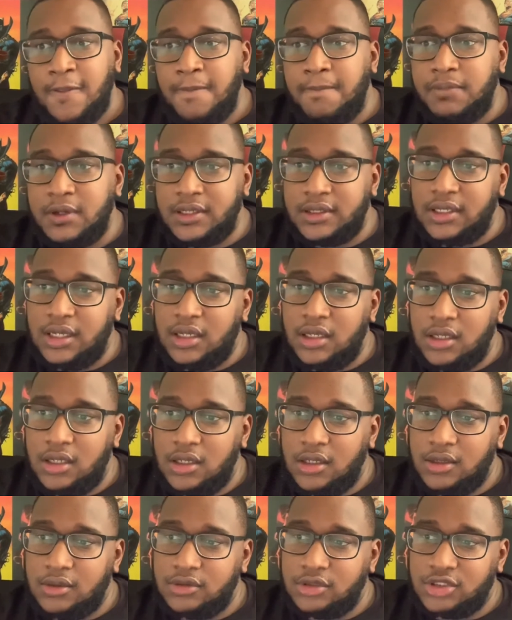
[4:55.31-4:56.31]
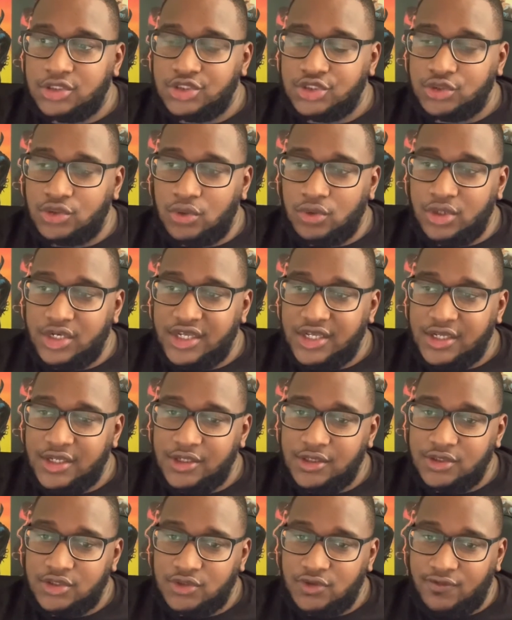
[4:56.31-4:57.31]
But the
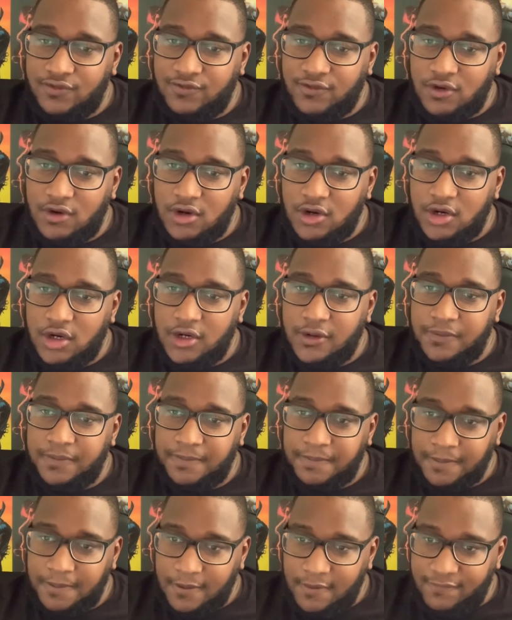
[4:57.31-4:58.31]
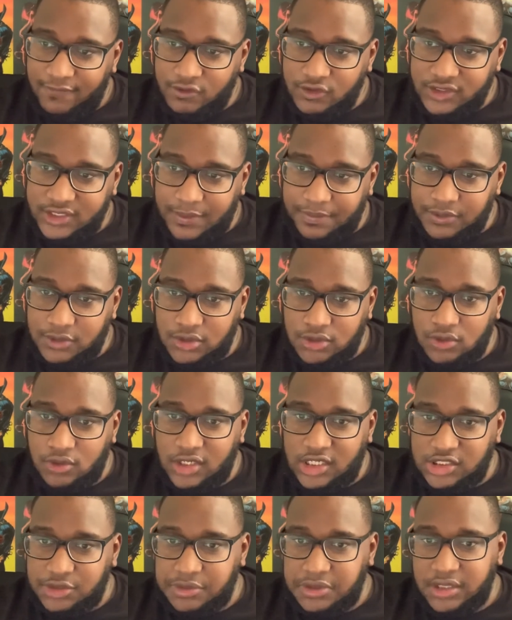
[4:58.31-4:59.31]
story so far, first episode,
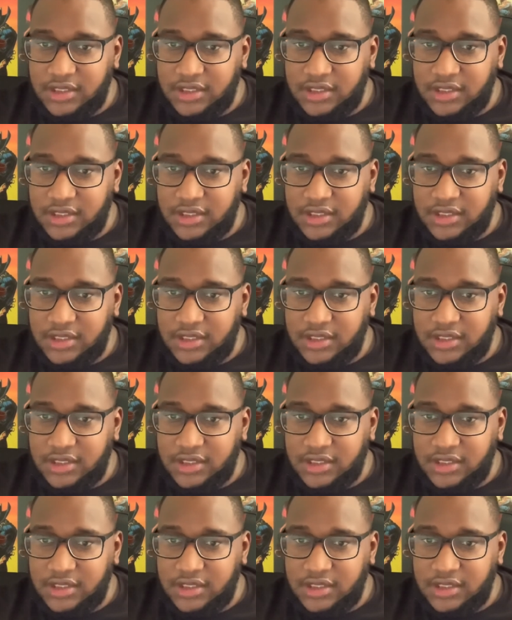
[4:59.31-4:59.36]
H.P.